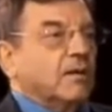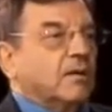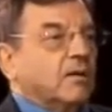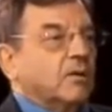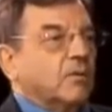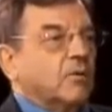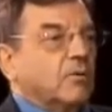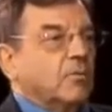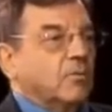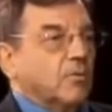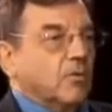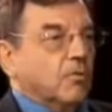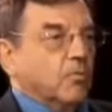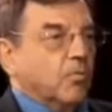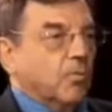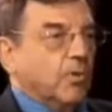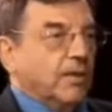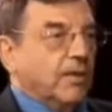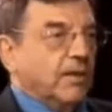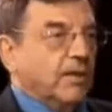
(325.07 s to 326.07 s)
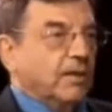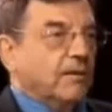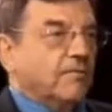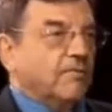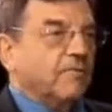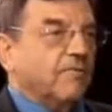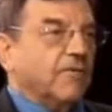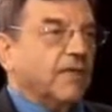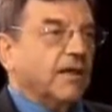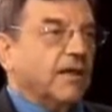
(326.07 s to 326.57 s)
to
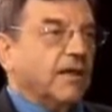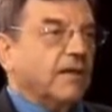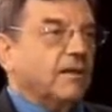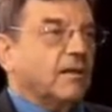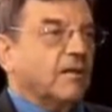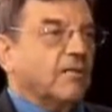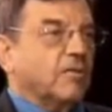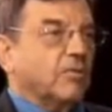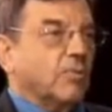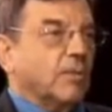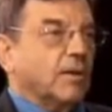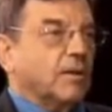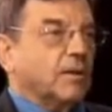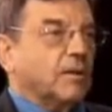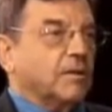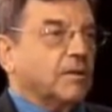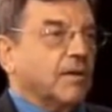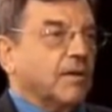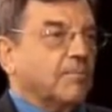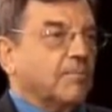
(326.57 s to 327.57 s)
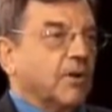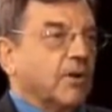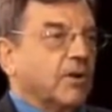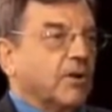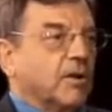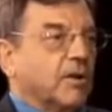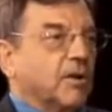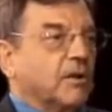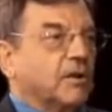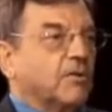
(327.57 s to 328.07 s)
reinflate the real estate
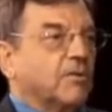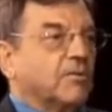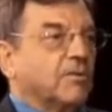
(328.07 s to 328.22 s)
market so